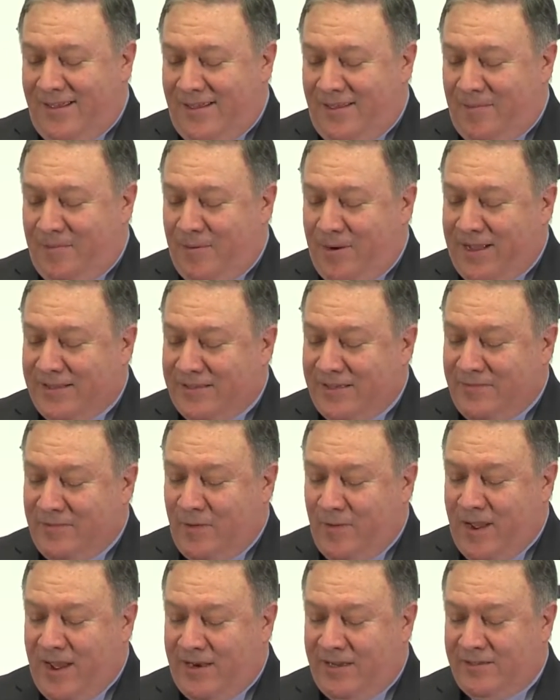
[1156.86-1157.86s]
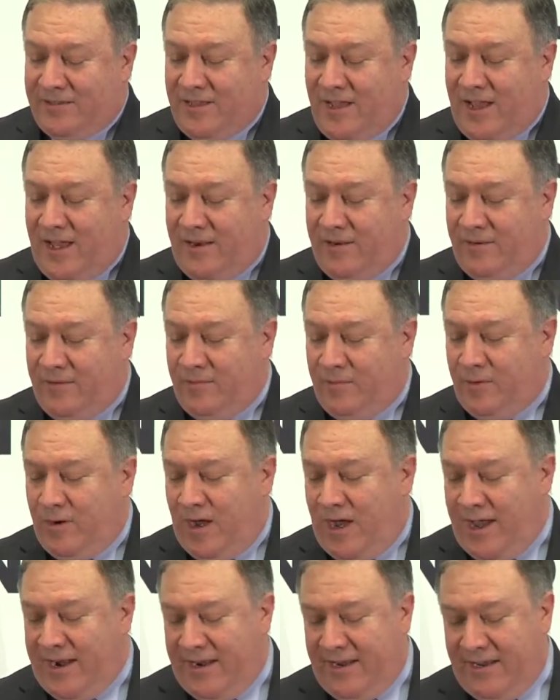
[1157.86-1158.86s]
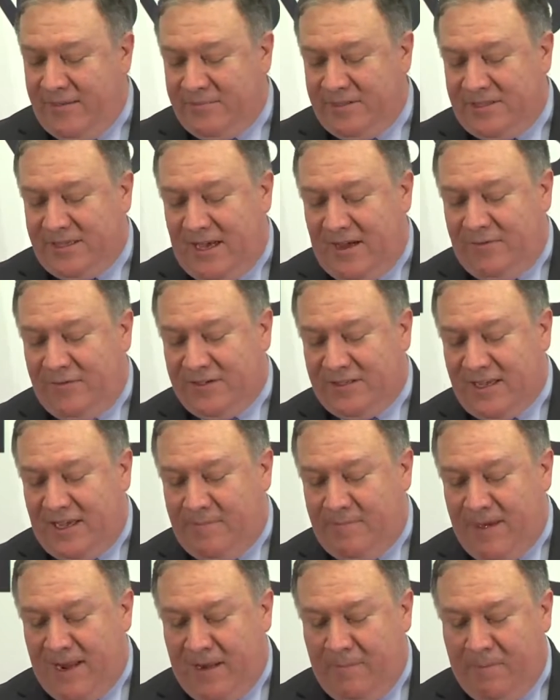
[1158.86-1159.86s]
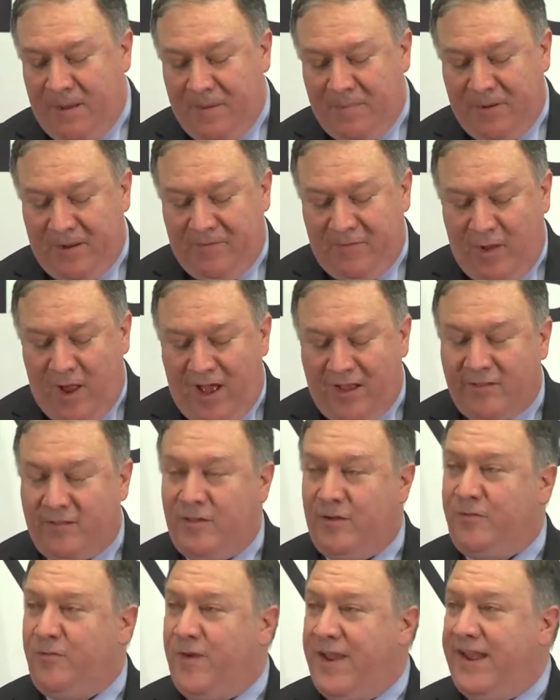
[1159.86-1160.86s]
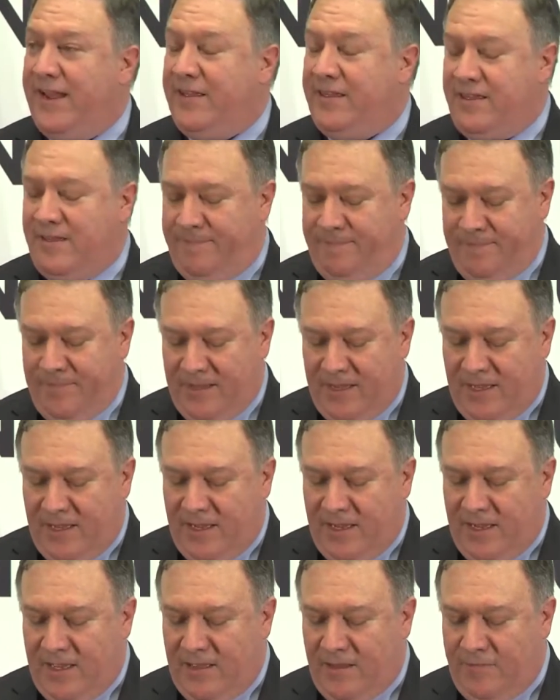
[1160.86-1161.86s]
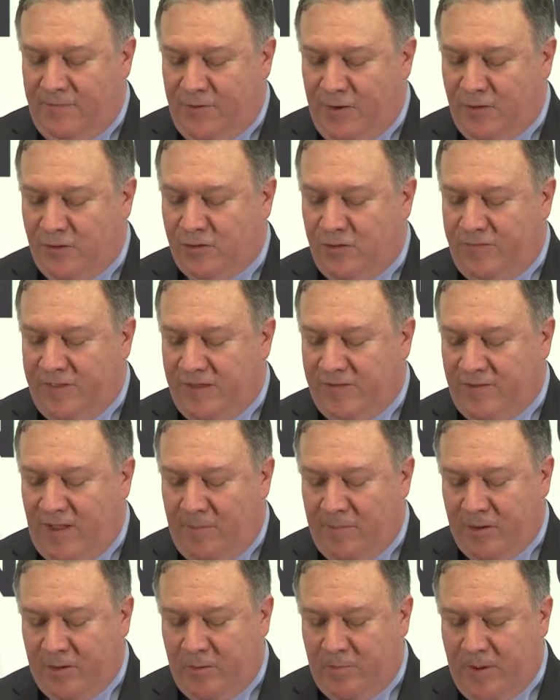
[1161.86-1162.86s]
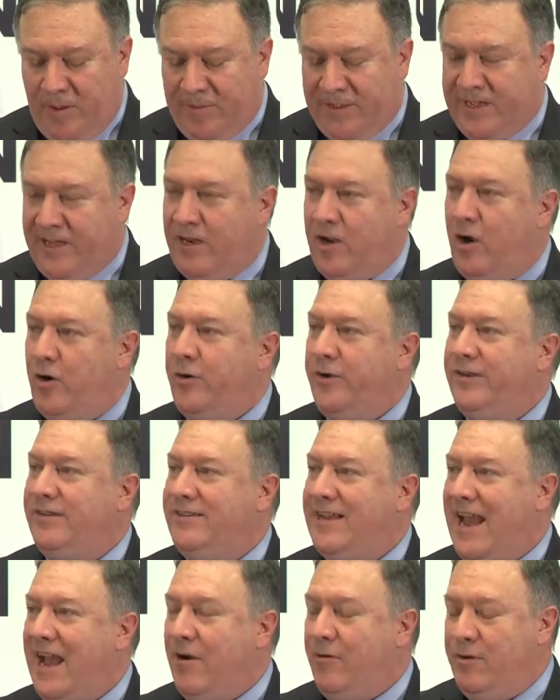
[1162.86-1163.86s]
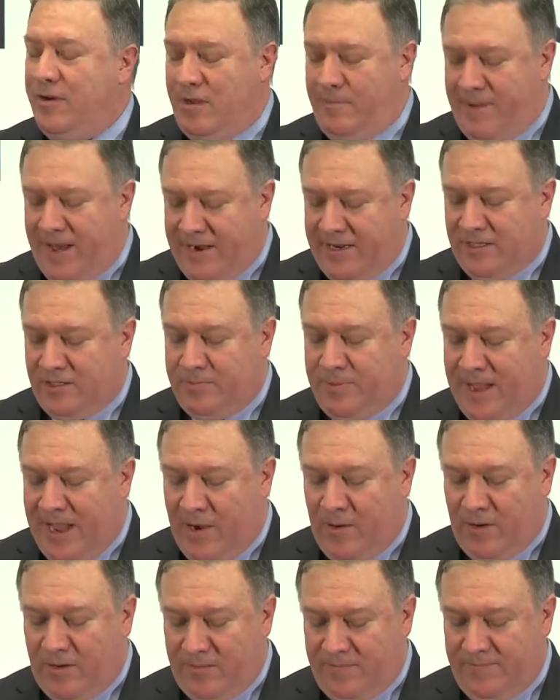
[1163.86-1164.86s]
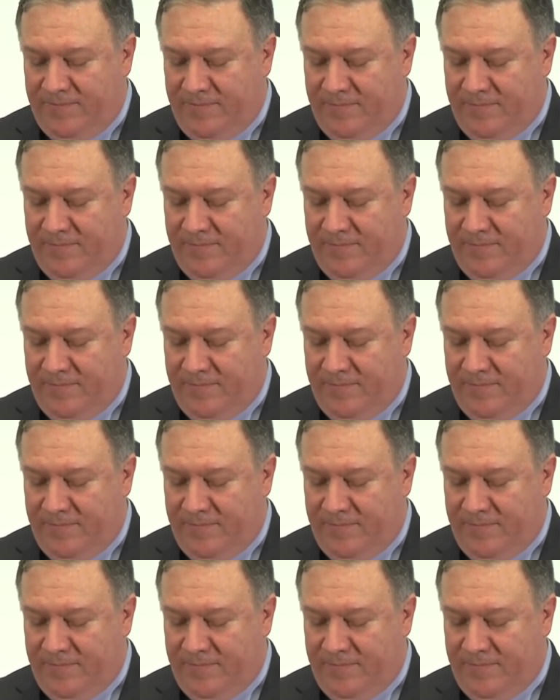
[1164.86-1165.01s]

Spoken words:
The president of Iran, Hassan Rouhani, himself has said many people have lost their faith in the future of the Islamic Republic and are in doubt about its power.